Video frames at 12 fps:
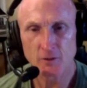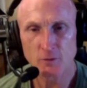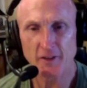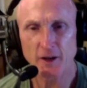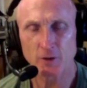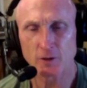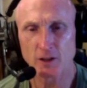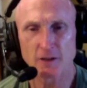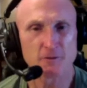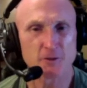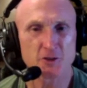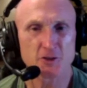Without
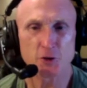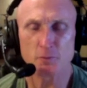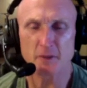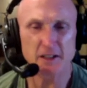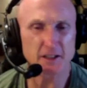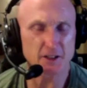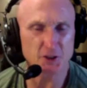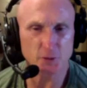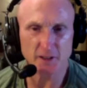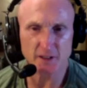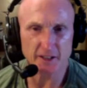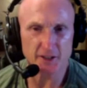love, there's no meaning to
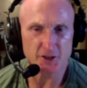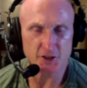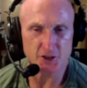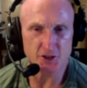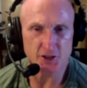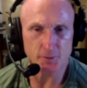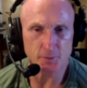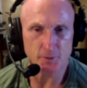relationship.